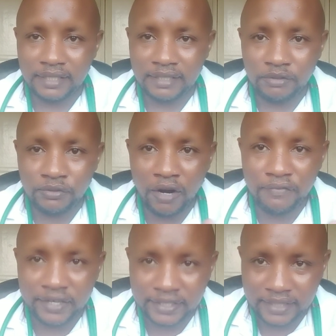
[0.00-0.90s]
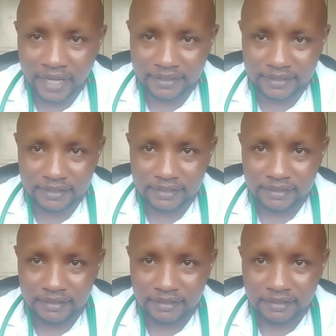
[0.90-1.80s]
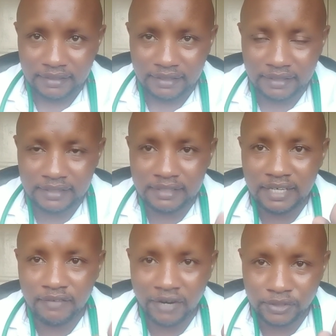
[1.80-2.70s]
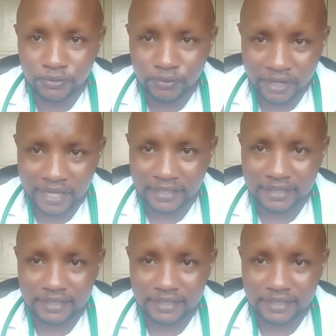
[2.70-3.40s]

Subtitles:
you have the chance. It's never too late.